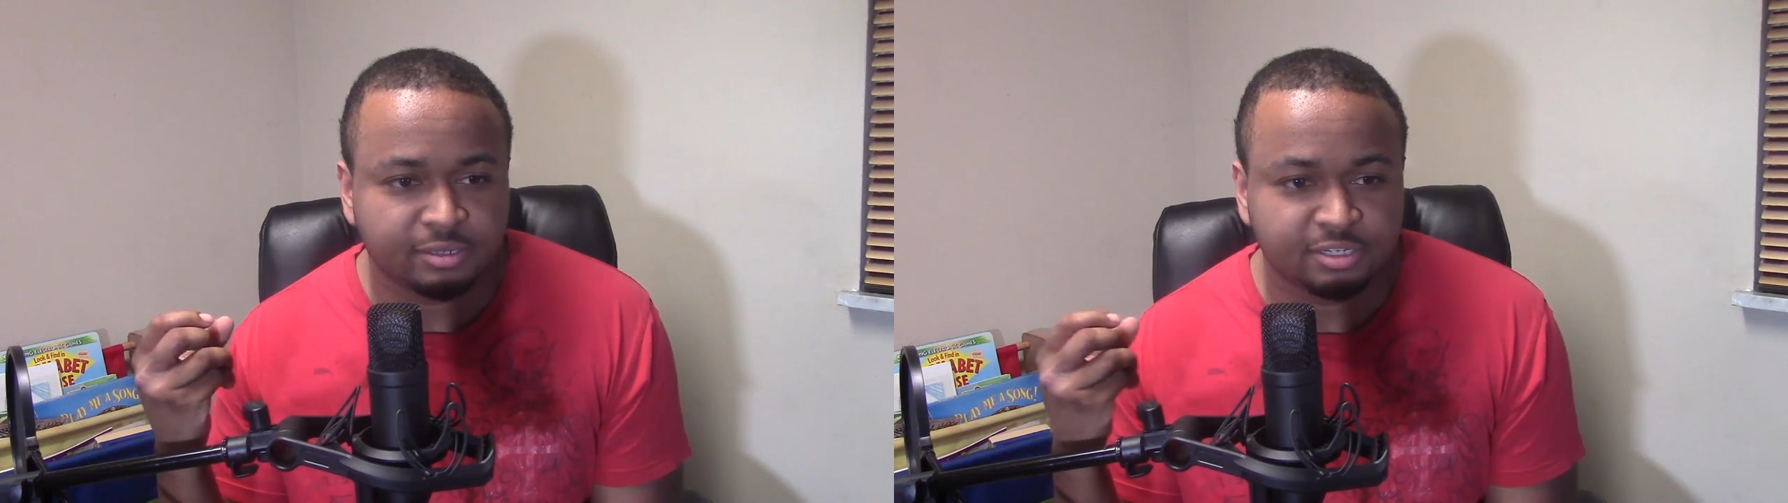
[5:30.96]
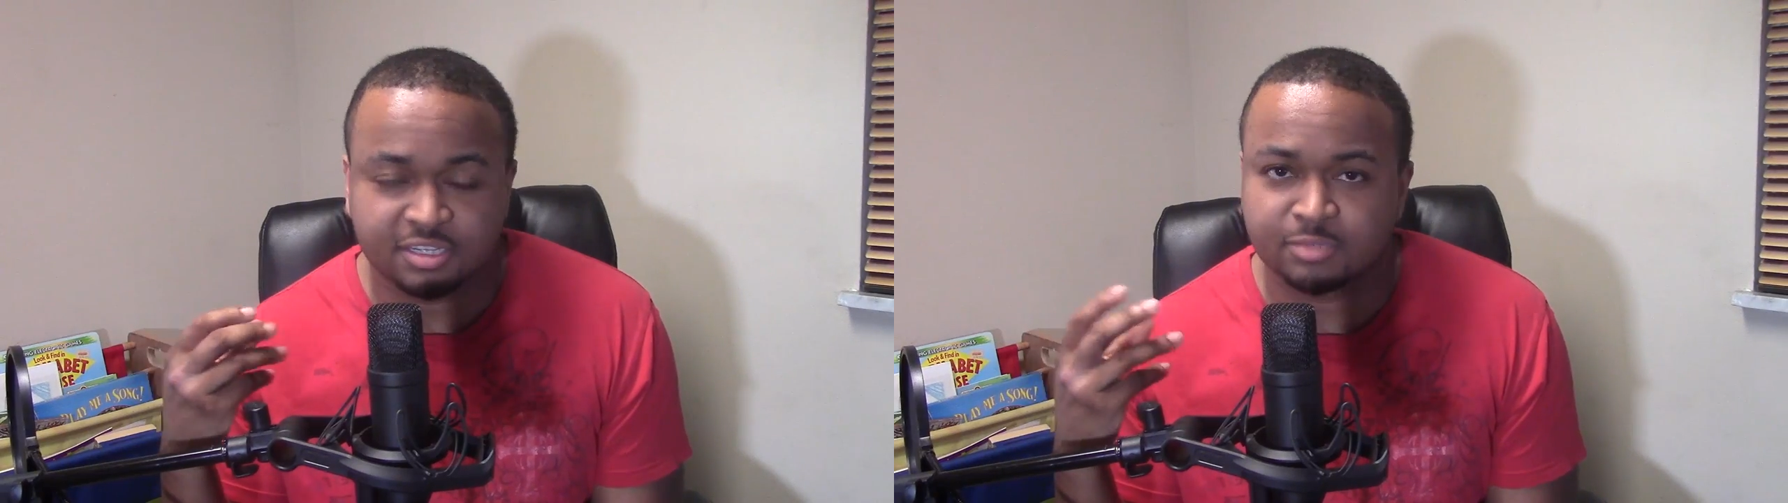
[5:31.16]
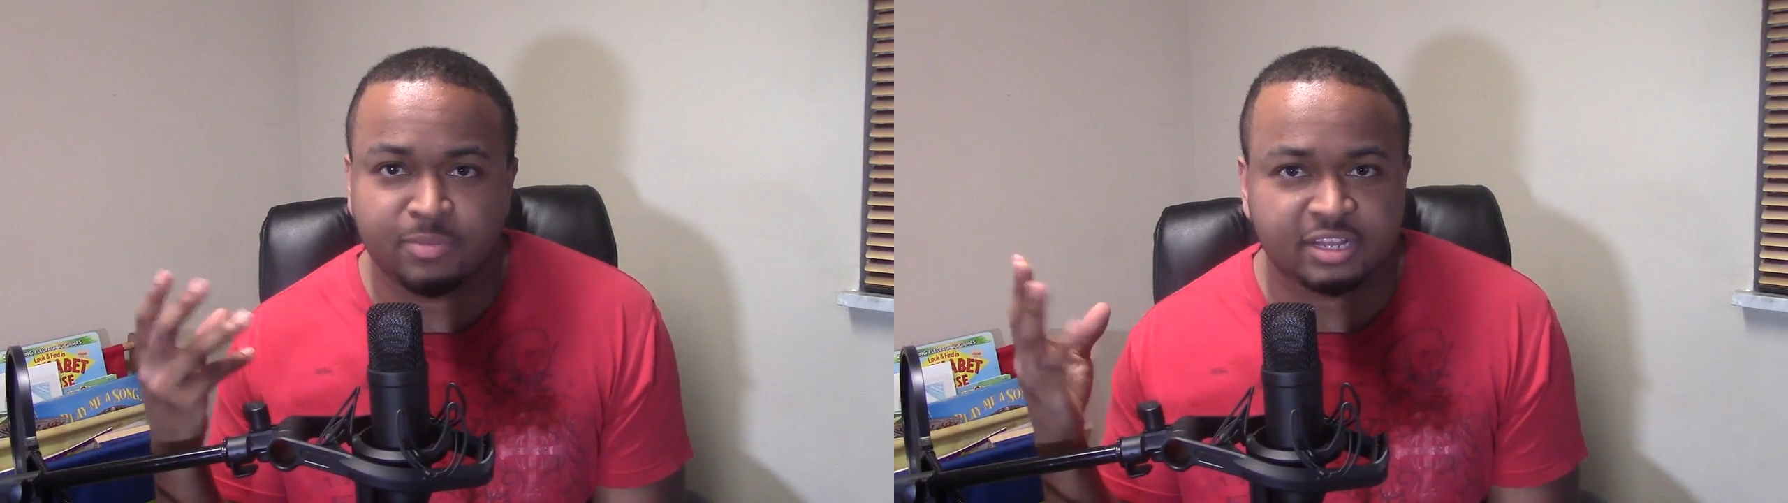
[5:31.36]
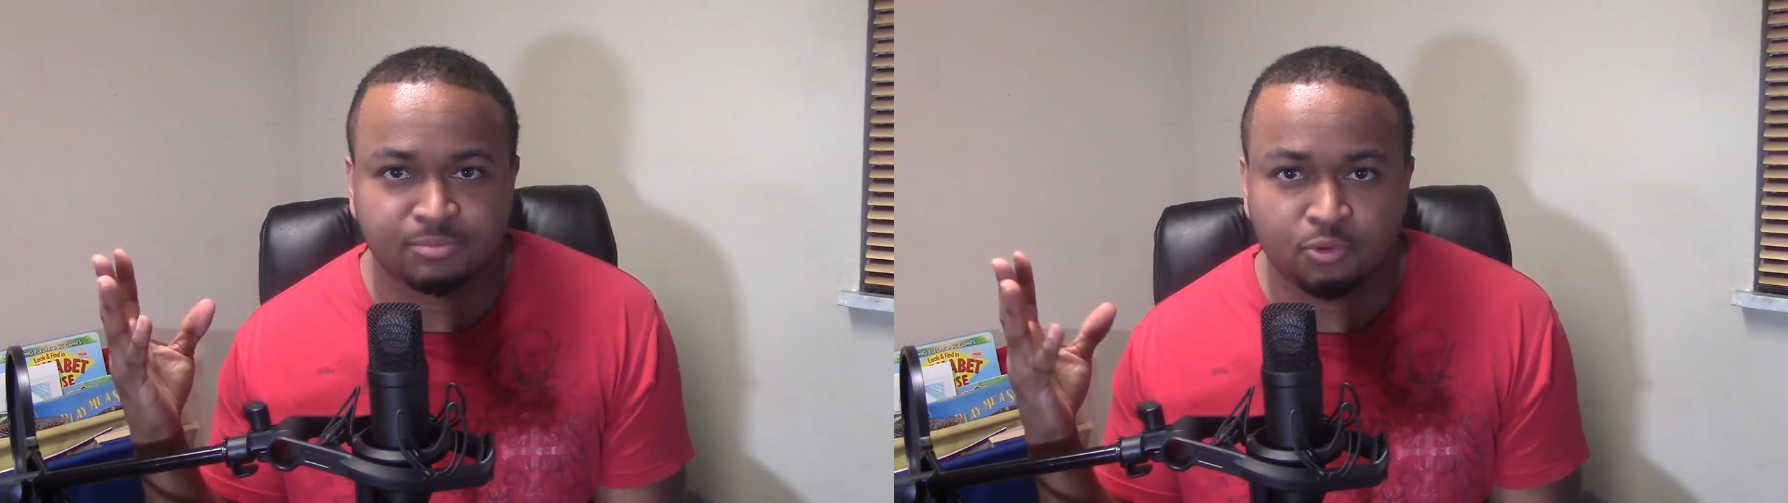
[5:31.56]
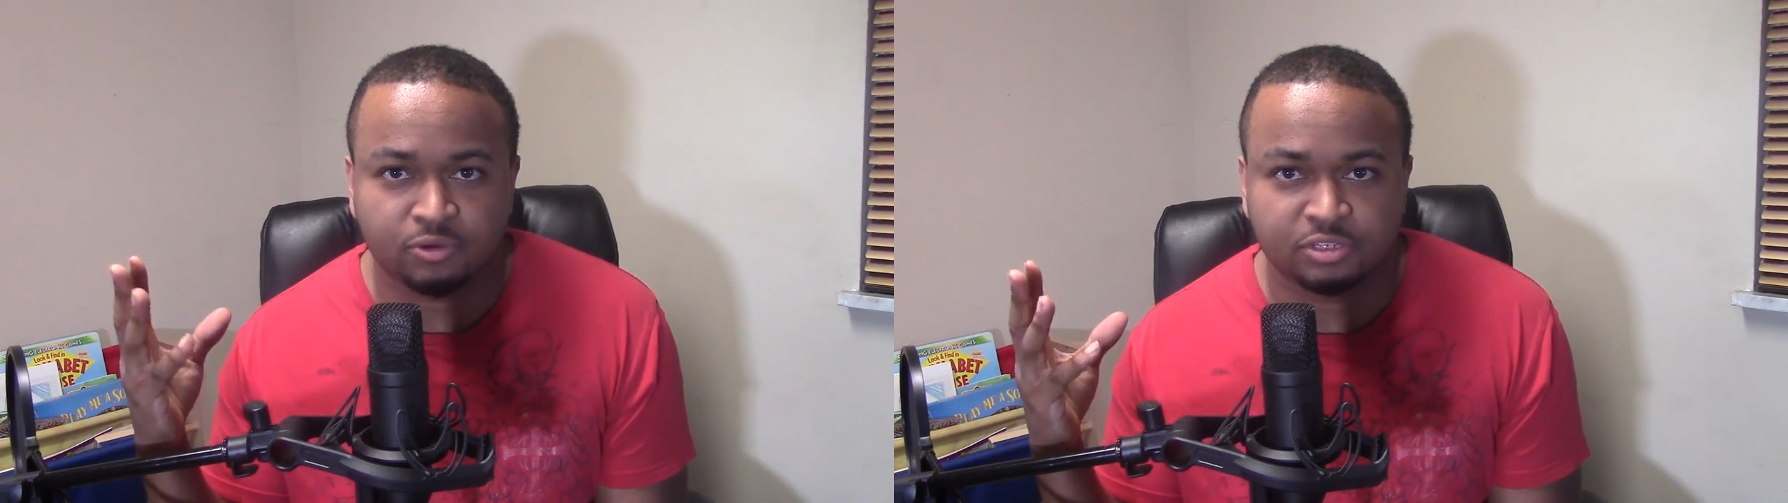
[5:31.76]
Just expect
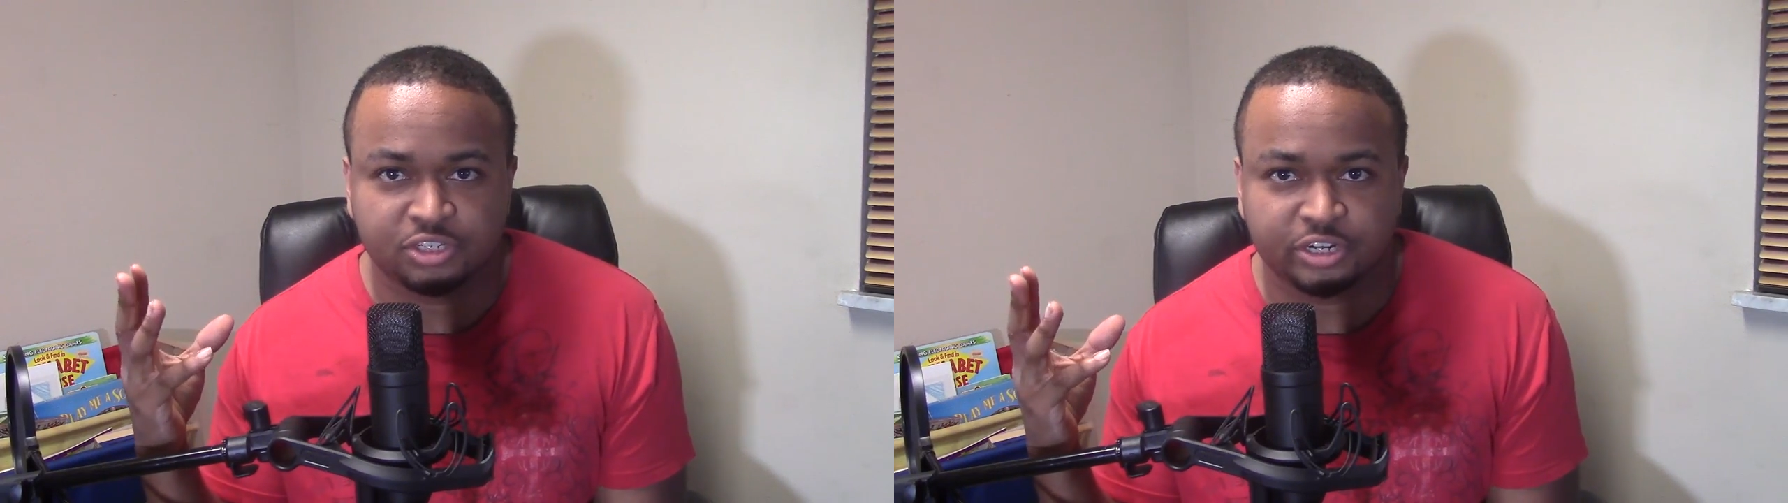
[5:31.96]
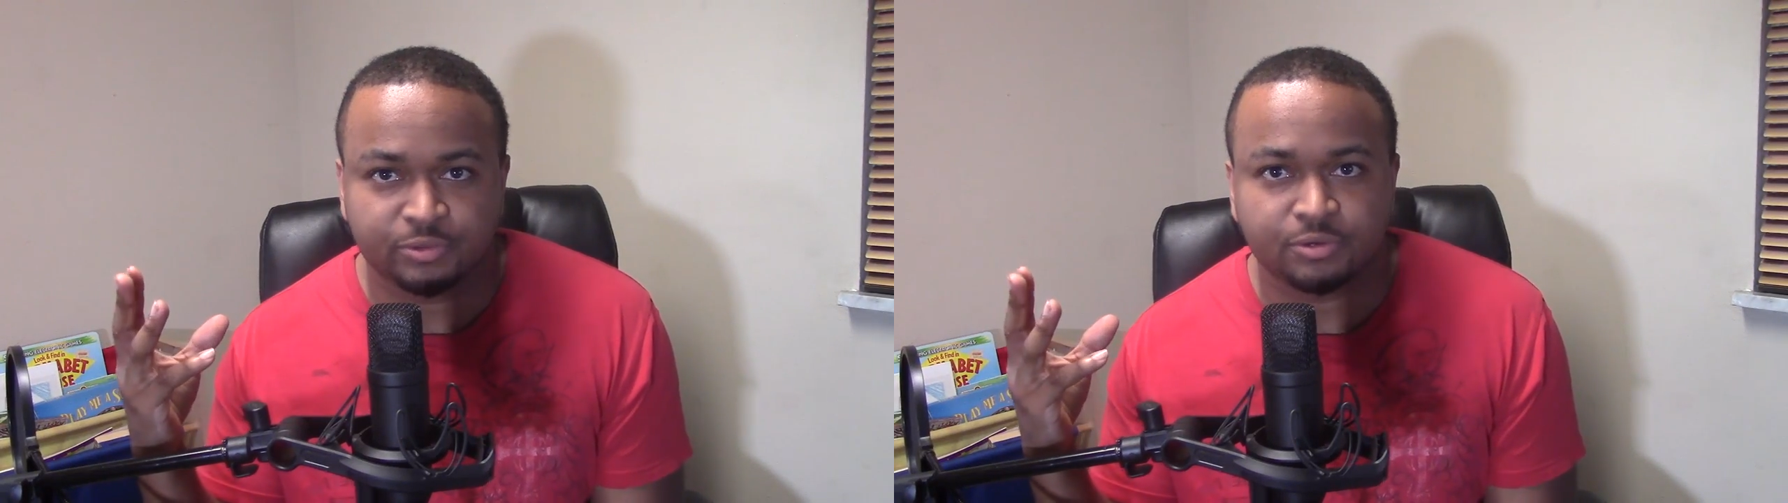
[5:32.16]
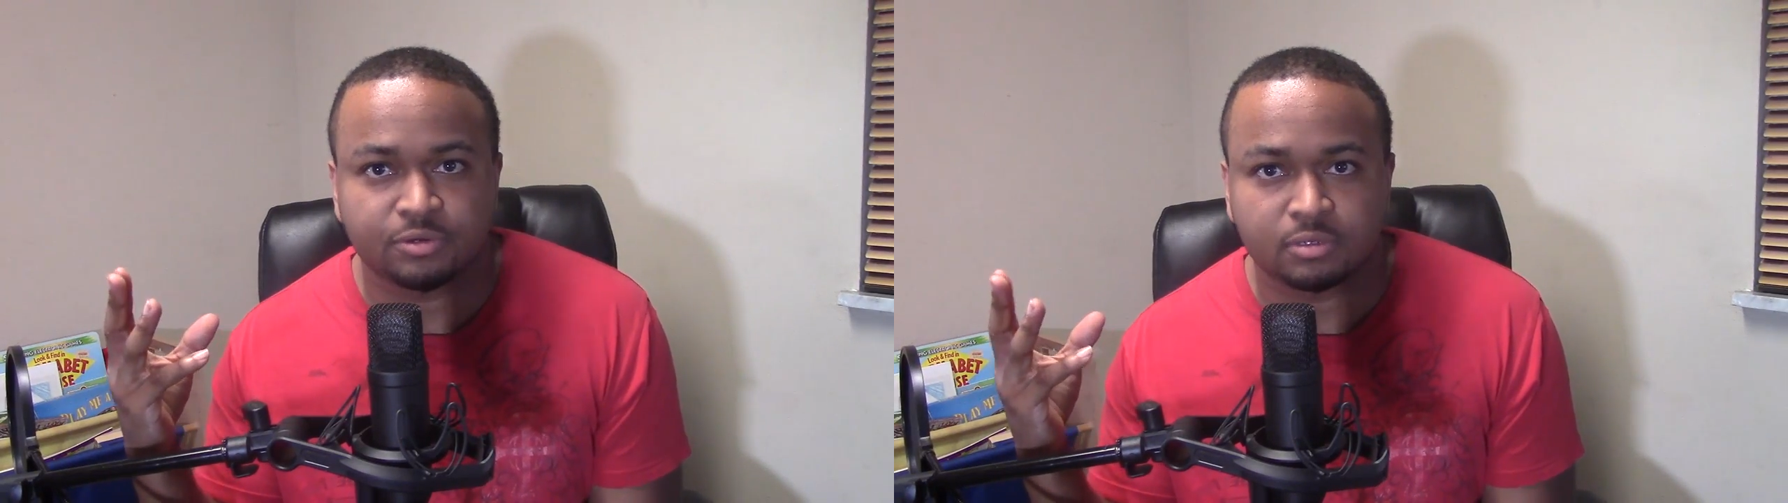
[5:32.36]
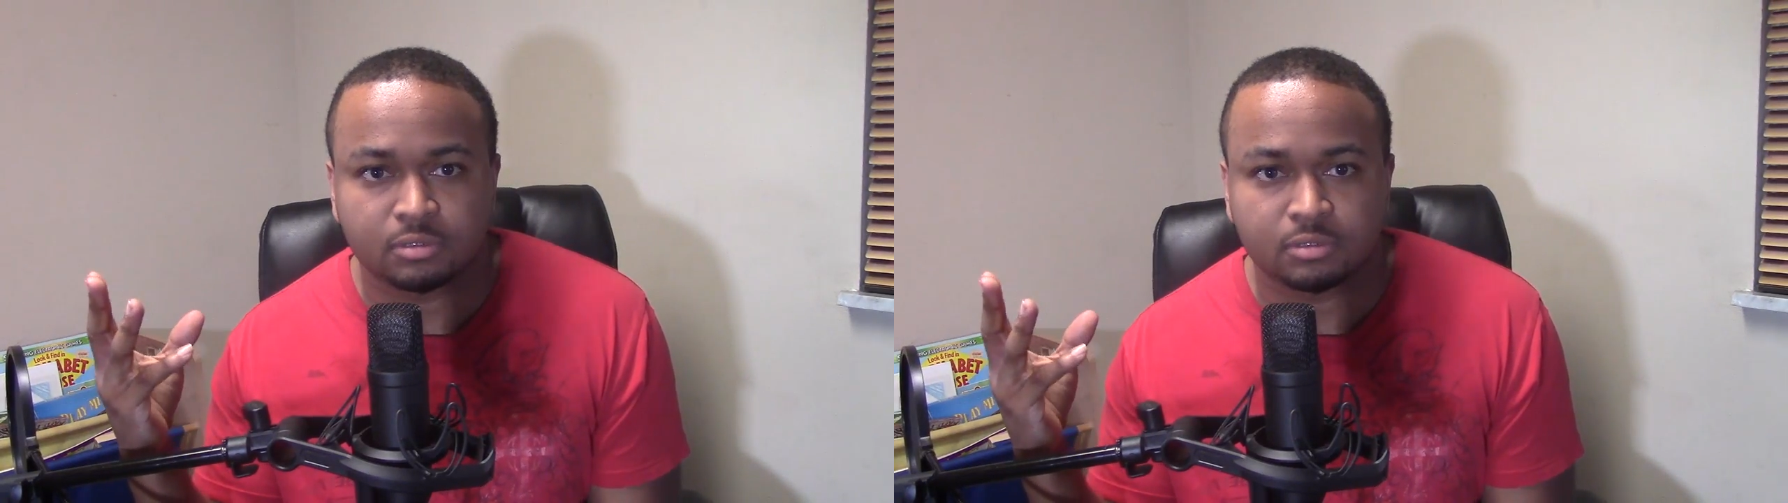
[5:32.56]
more in general.